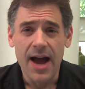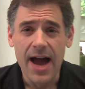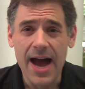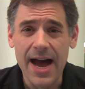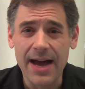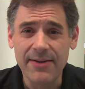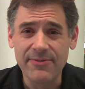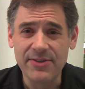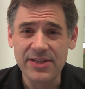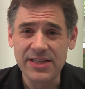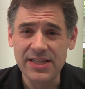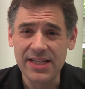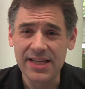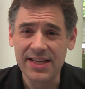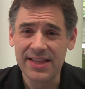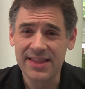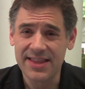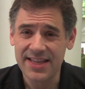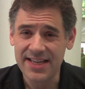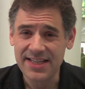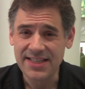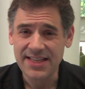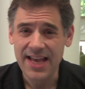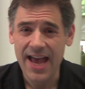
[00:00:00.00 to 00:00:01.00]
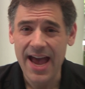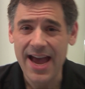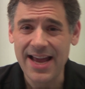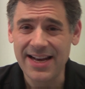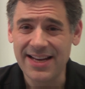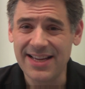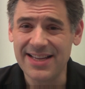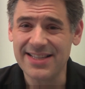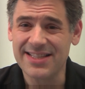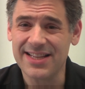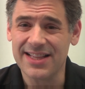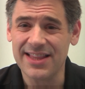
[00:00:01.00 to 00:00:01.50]
Obviously, this hat
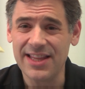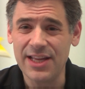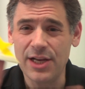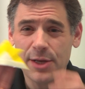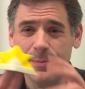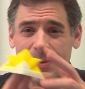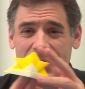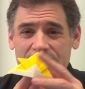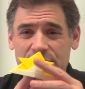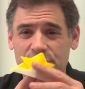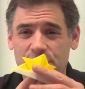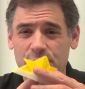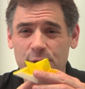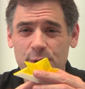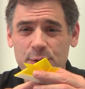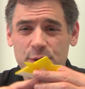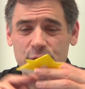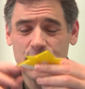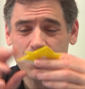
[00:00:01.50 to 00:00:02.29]
is a little bit too